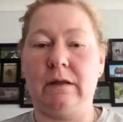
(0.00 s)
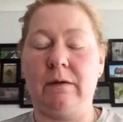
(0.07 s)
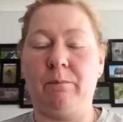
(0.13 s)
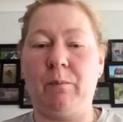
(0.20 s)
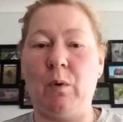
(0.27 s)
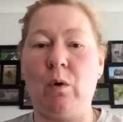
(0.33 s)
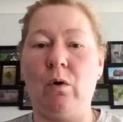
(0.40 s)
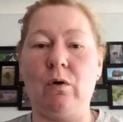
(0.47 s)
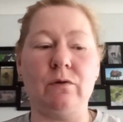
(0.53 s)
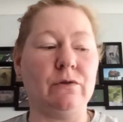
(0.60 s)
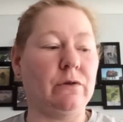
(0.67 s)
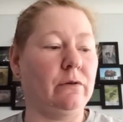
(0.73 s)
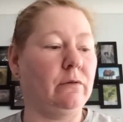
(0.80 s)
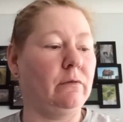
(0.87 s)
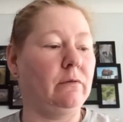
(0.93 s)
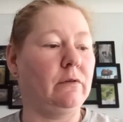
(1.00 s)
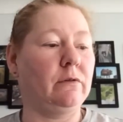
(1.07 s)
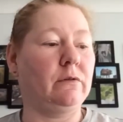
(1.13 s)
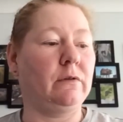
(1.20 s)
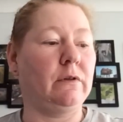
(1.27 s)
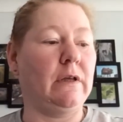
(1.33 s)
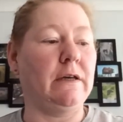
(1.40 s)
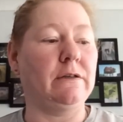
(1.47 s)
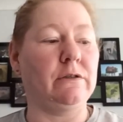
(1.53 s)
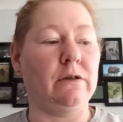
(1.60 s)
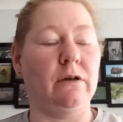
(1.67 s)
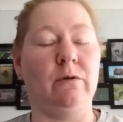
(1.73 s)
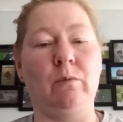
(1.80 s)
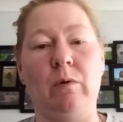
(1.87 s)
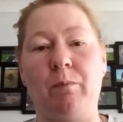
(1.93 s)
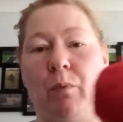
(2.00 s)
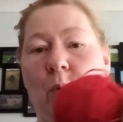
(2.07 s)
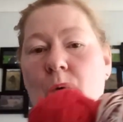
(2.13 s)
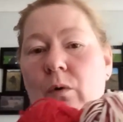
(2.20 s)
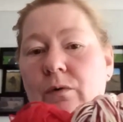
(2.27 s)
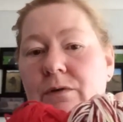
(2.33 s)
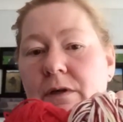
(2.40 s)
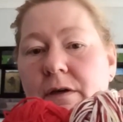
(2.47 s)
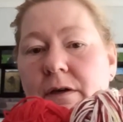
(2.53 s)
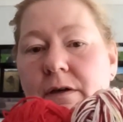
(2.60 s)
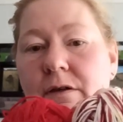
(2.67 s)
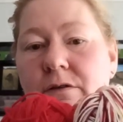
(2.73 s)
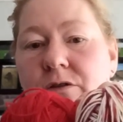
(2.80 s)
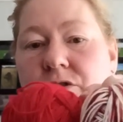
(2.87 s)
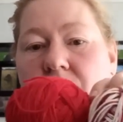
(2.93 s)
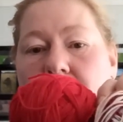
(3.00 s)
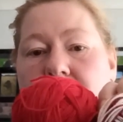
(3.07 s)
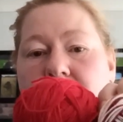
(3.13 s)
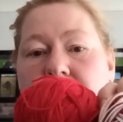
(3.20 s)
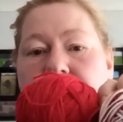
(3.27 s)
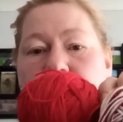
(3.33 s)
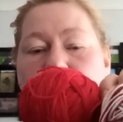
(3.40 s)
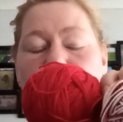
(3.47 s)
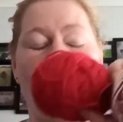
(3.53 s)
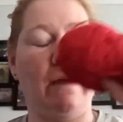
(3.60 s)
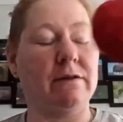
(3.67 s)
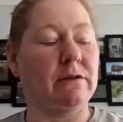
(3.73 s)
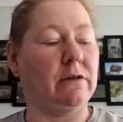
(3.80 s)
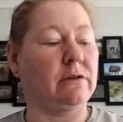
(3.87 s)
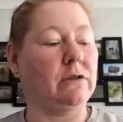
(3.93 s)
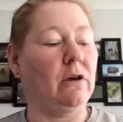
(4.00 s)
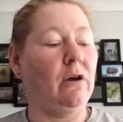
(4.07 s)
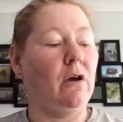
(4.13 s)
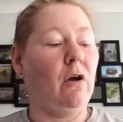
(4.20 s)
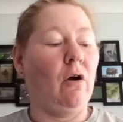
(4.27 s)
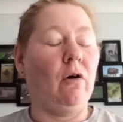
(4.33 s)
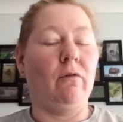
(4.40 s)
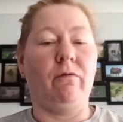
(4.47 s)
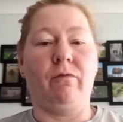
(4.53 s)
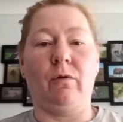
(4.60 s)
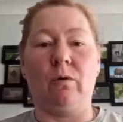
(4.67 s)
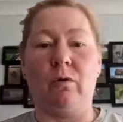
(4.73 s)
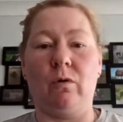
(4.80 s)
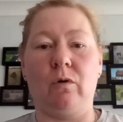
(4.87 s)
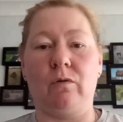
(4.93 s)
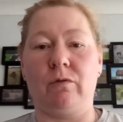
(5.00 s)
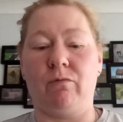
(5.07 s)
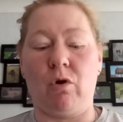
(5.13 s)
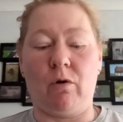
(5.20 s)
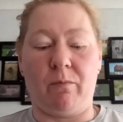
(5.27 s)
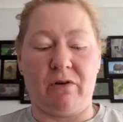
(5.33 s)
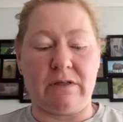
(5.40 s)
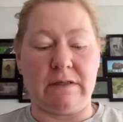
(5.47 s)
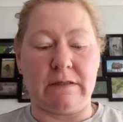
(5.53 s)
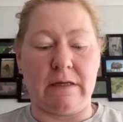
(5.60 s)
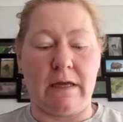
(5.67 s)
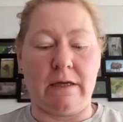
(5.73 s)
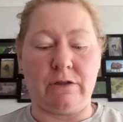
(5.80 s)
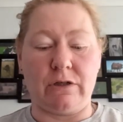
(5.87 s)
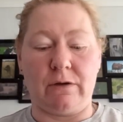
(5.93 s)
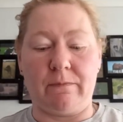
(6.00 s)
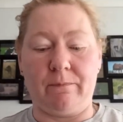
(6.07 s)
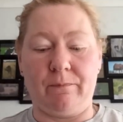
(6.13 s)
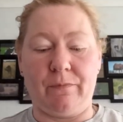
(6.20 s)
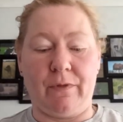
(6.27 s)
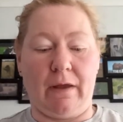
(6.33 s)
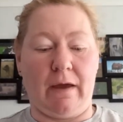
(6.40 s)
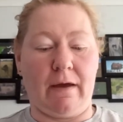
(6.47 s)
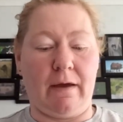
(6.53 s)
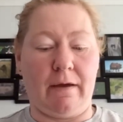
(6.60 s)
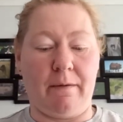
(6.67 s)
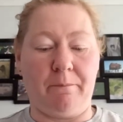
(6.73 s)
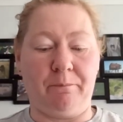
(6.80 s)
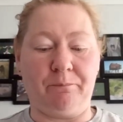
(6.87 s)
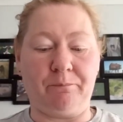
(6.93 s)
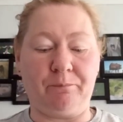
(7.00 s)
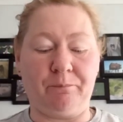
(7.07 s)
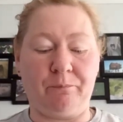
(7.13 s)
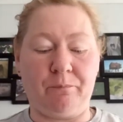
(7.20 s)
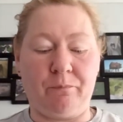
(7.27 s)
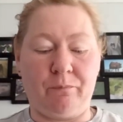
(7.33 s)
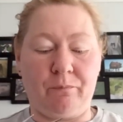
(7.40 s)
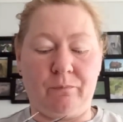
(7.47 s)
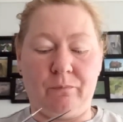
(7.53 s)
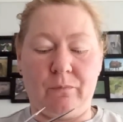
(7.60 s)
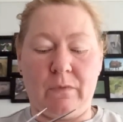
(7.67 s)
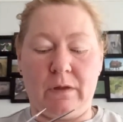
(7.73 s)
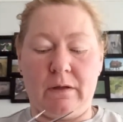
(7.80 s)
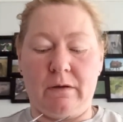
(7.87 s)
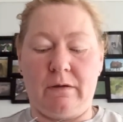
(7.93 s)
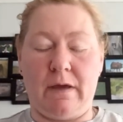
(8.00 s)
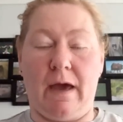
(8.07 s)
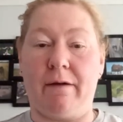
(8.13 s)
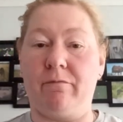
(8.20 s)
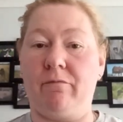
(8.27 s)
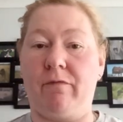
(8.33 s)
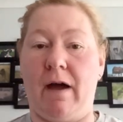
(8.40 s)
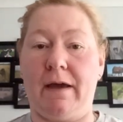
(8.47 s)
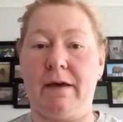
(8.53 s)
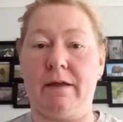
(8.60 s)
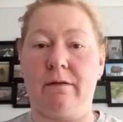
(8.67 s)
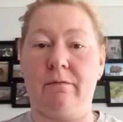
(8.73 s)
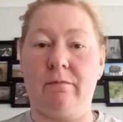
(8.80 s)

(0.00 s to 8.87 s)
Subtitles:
bought, these 2 were bought as charity fundraisers for the Royal British Legion. Yeah, via